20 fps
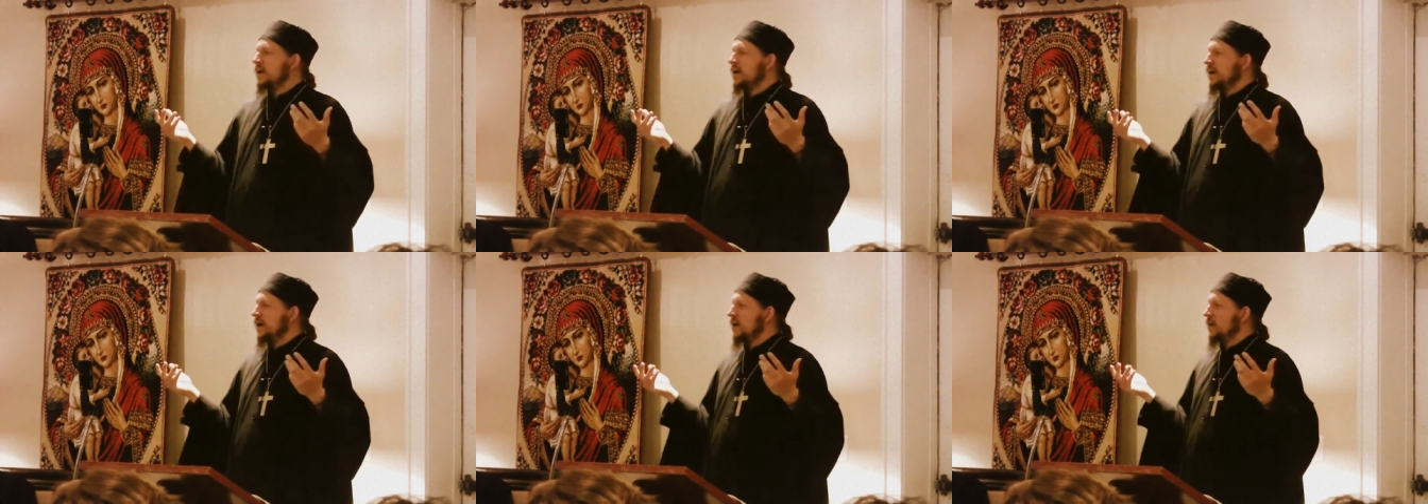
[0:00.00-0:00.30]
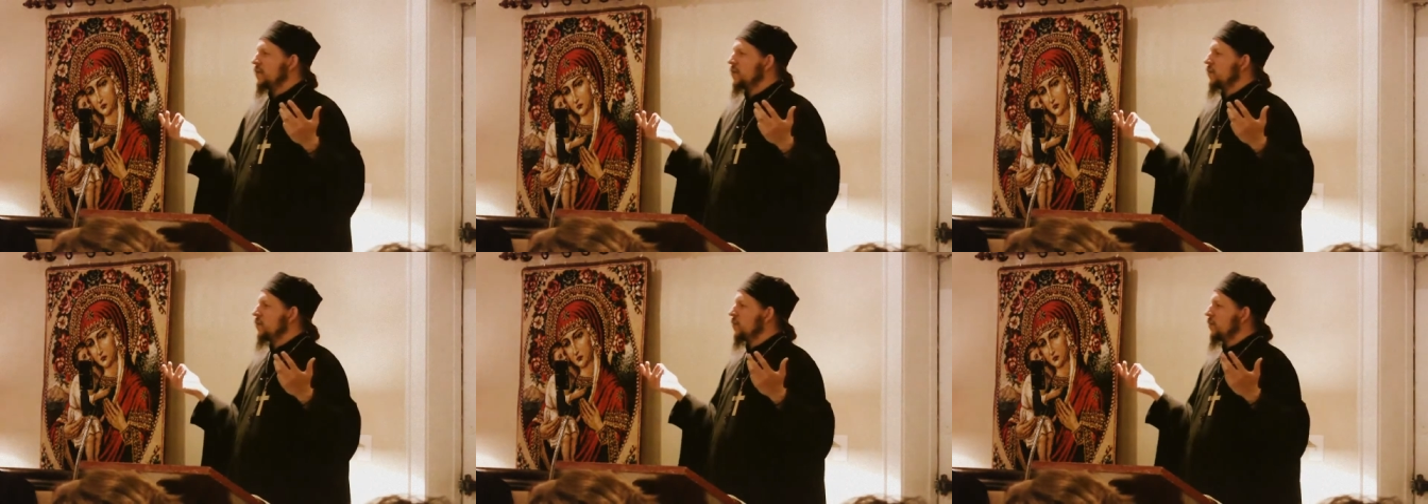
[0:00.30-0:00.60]

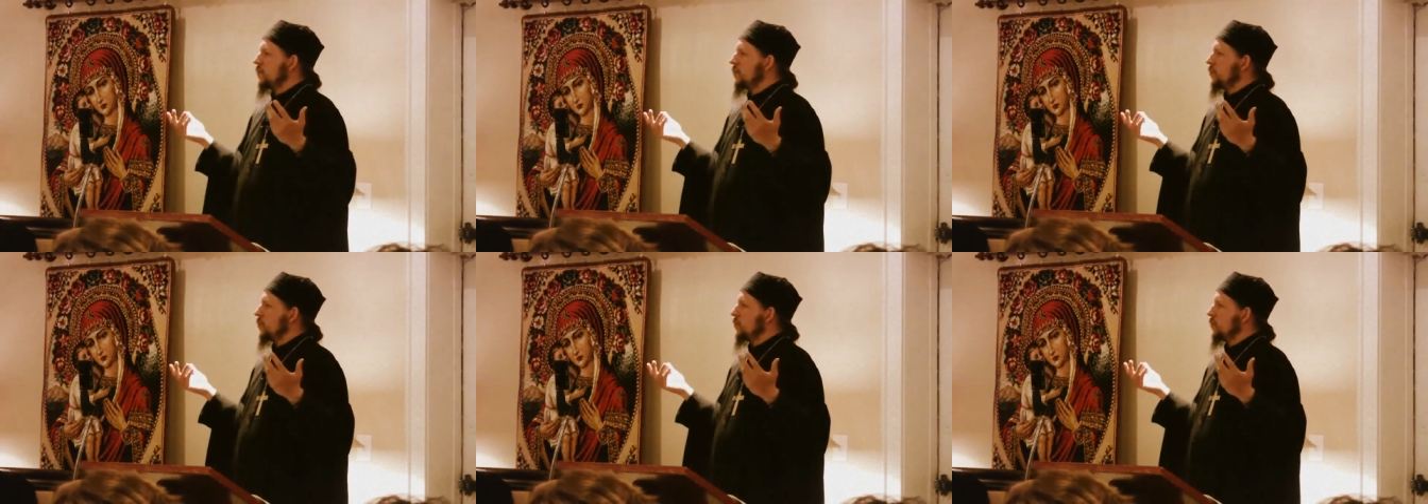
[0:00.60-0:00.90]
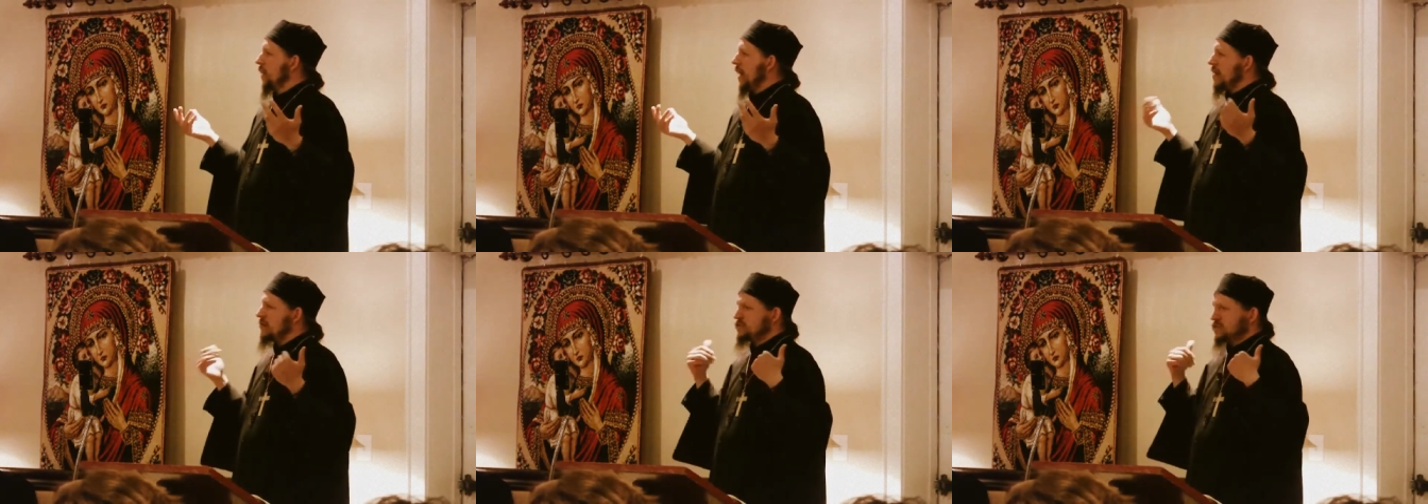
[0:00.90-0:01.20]
Uh,
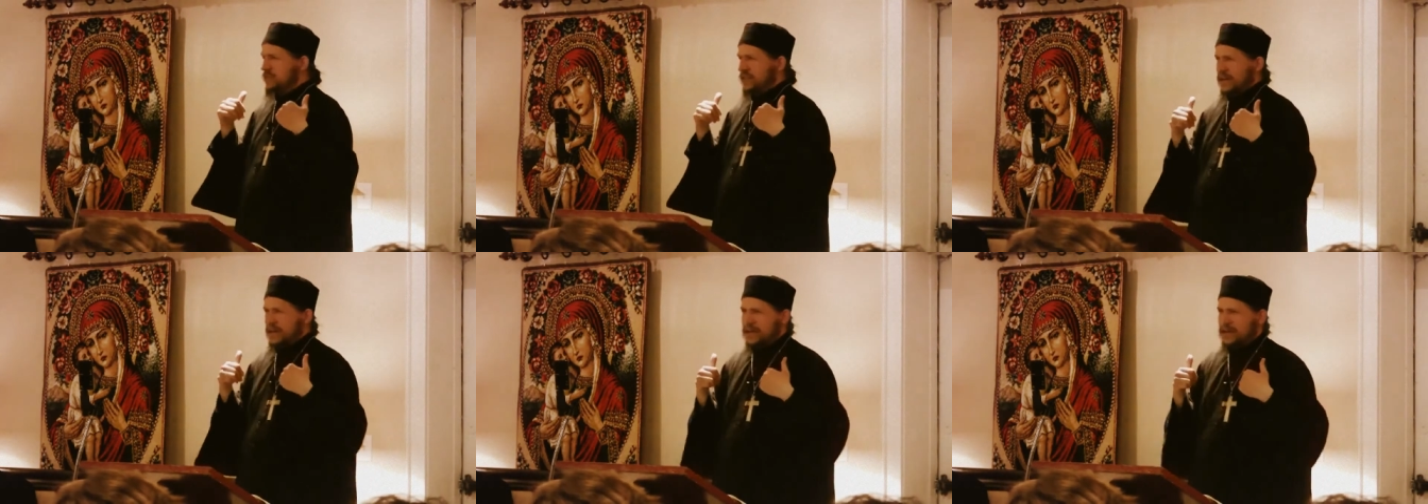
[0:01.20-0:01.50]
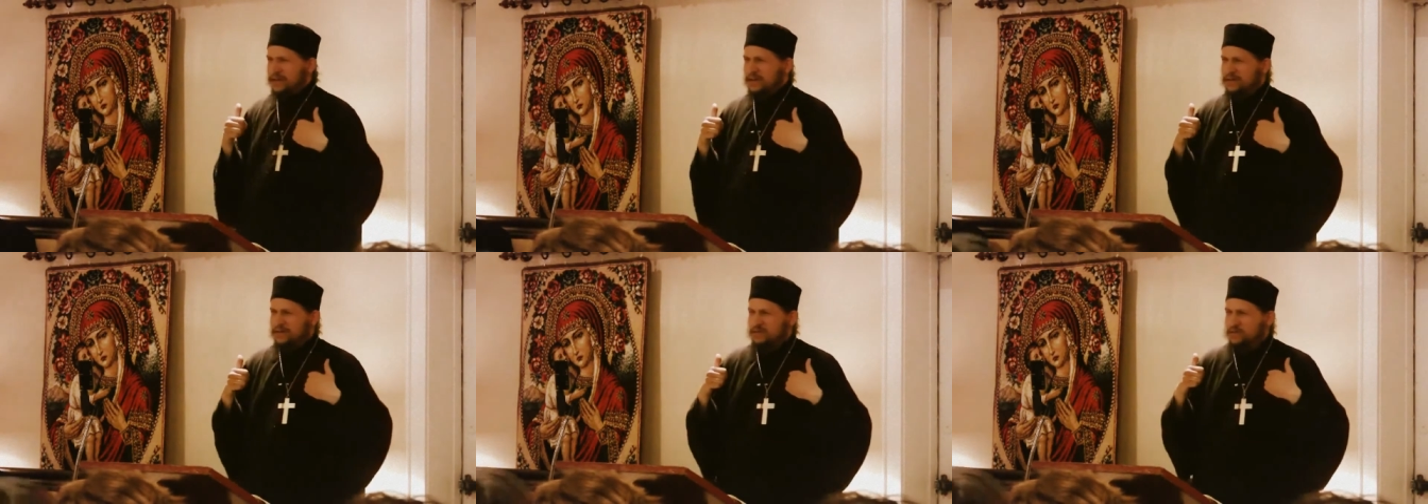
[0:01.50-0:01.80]
how should
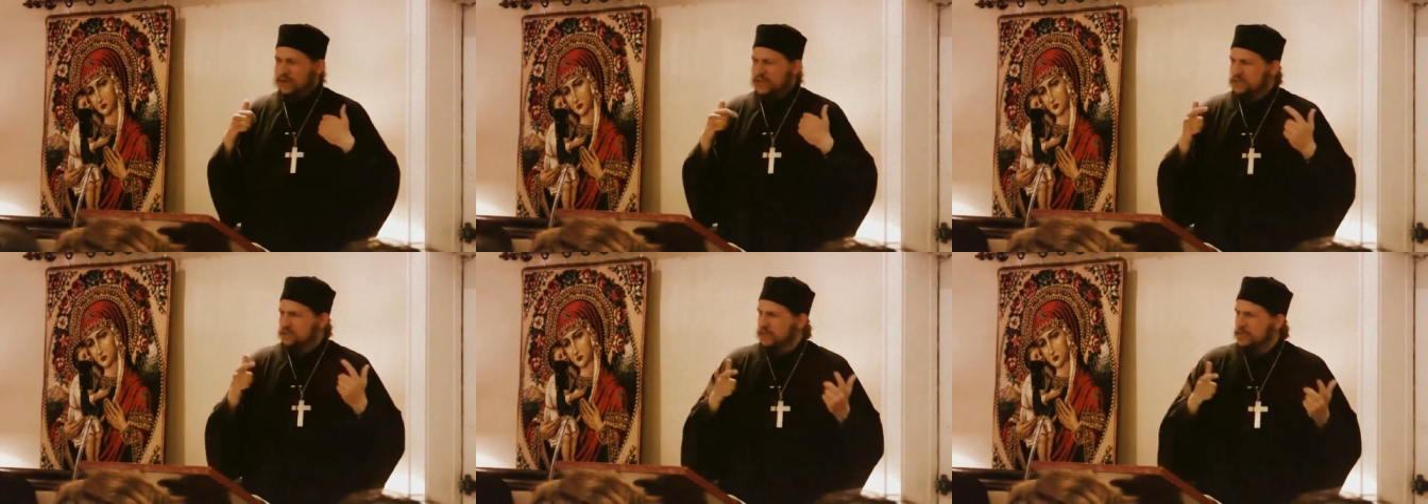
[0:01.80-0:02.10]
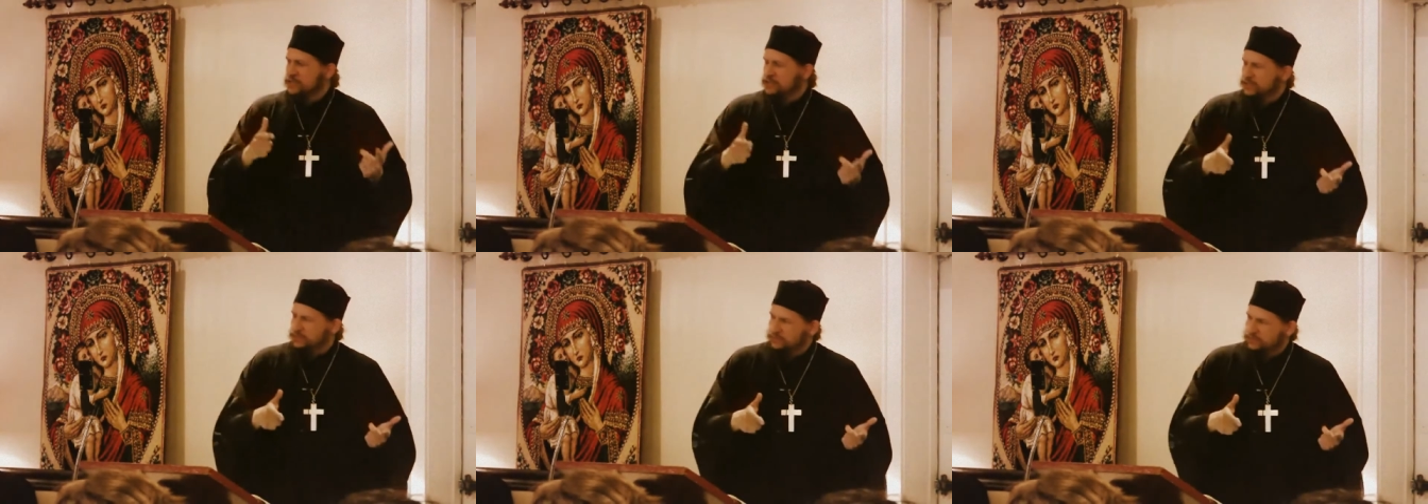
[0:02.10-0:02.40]
I raise
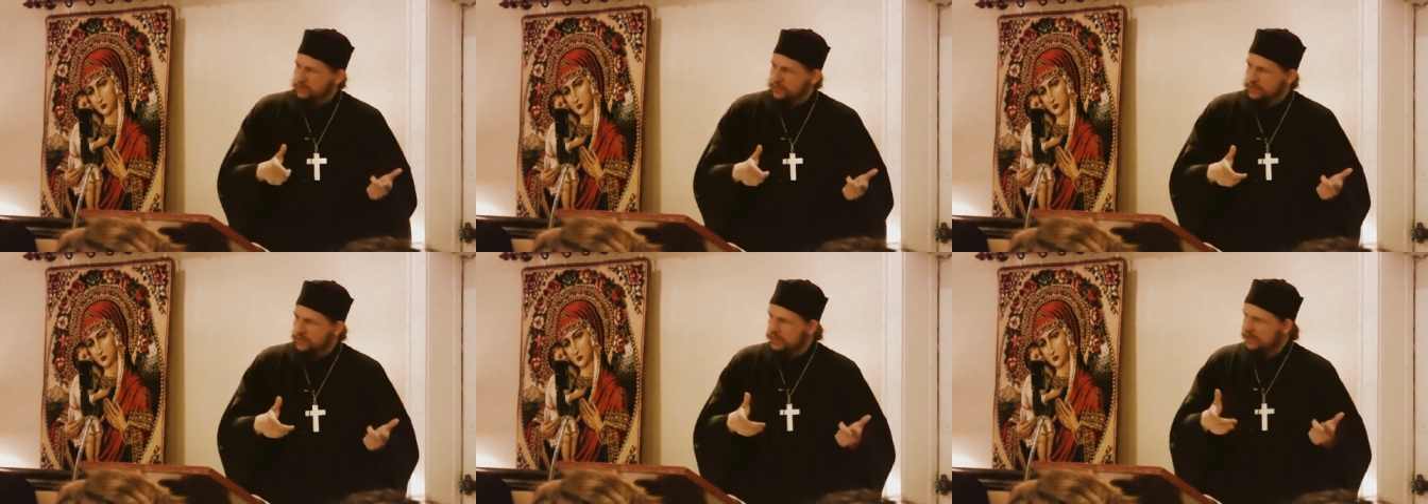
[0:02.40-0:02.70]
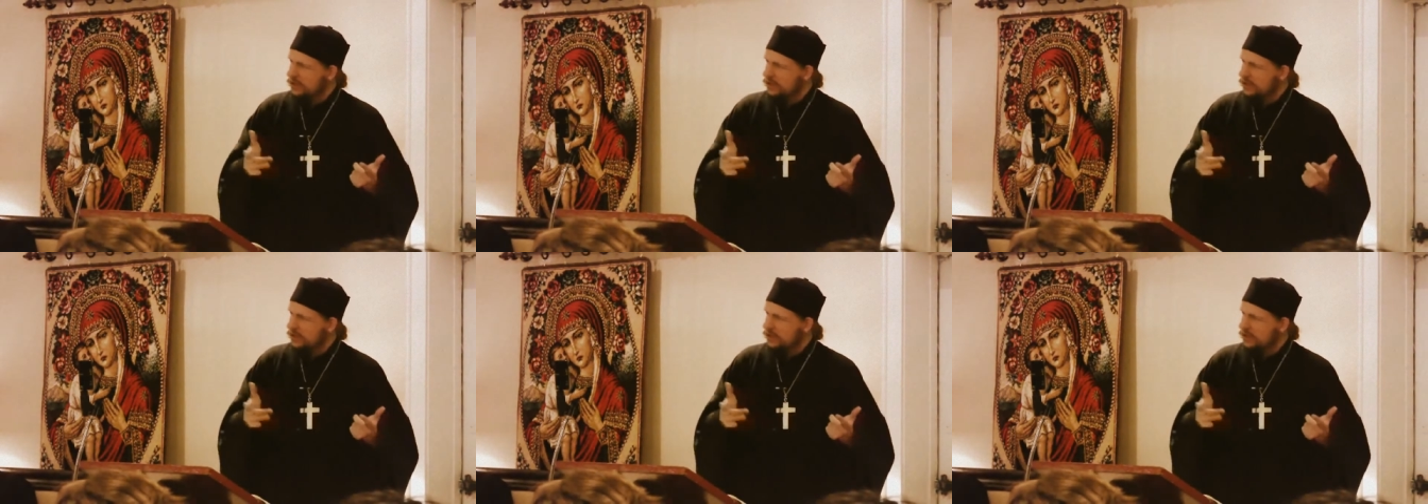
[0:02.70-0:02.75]
my children?